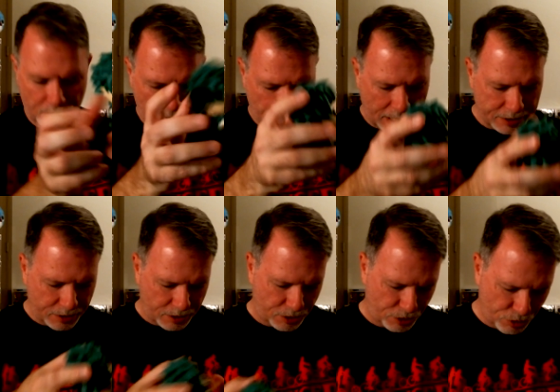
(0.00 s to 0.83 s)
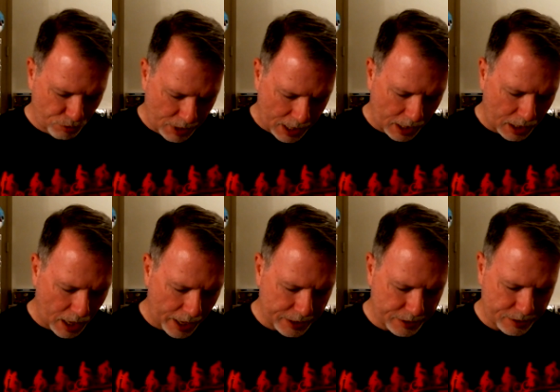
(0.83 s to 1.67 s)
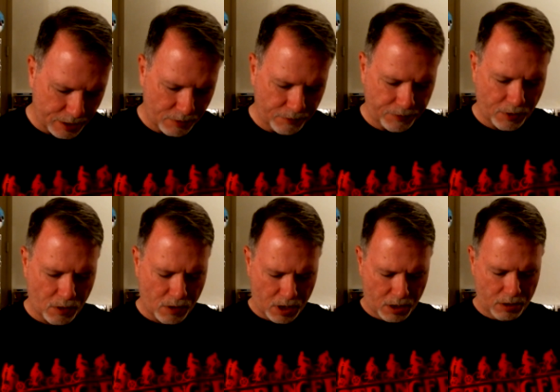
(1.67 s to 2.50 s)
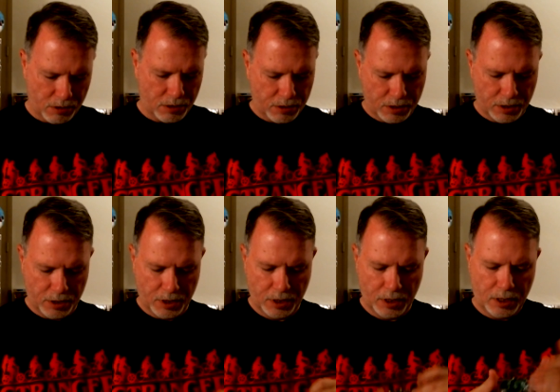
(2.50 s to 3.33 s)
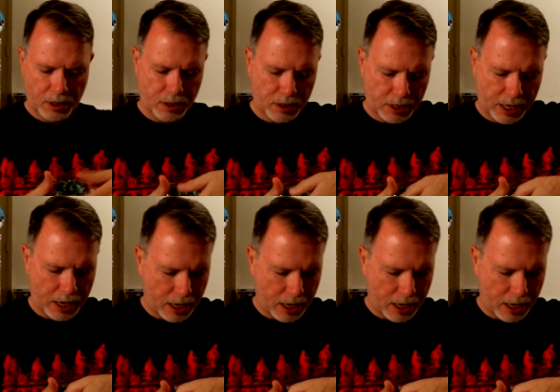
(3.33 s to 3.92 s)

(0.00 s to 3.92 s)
that's two that I like so far. And the